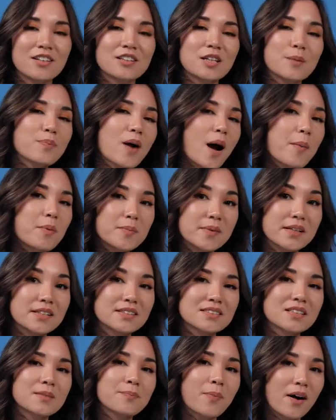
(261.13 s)
The problem
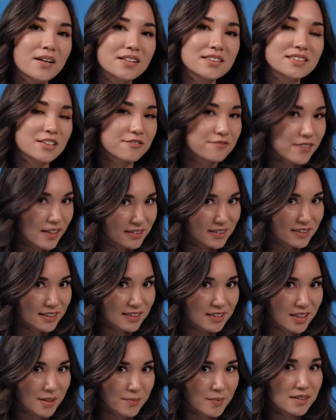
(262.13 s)
is the body's defense
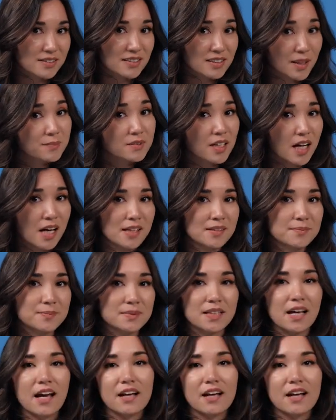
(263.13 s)
system sometimes